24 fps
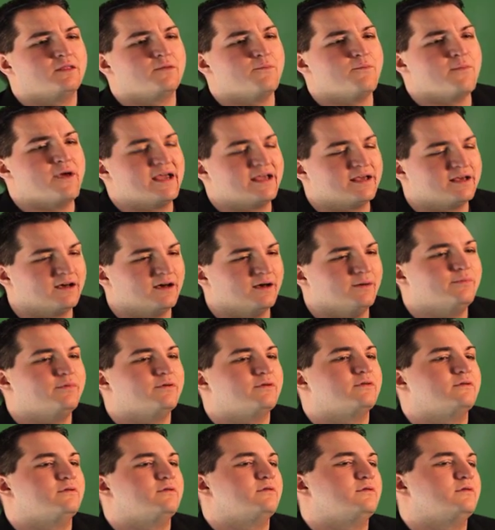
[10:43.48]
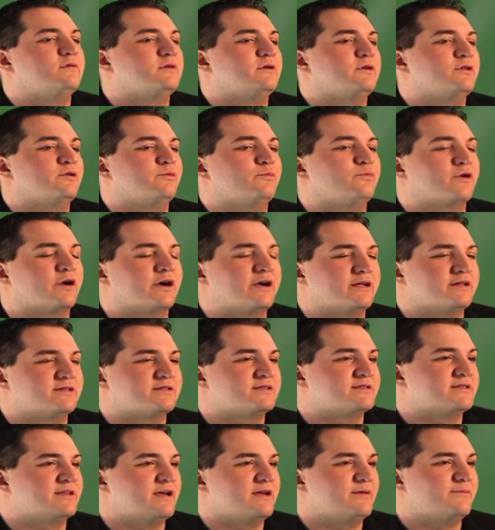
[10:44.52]
The makeup, you know, Brian
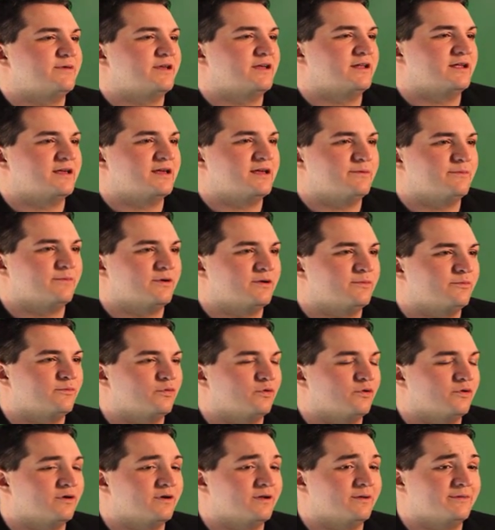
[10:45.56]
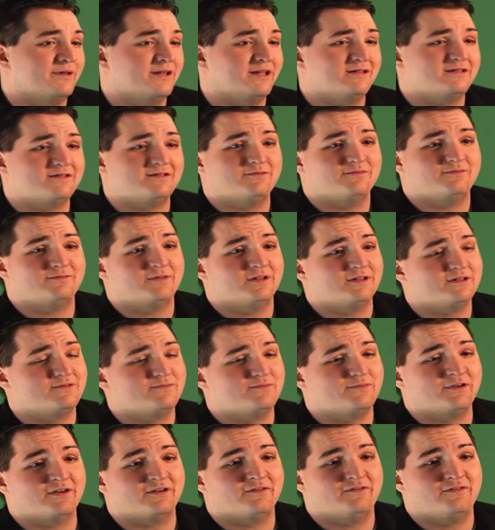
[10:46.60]
Sipe, getting him on board. I mean, that's
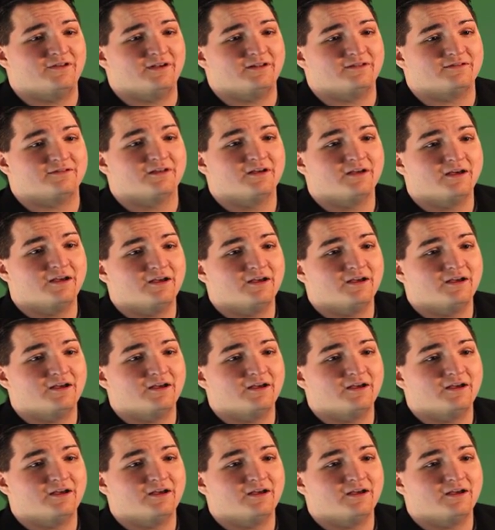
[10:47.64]
a big feat.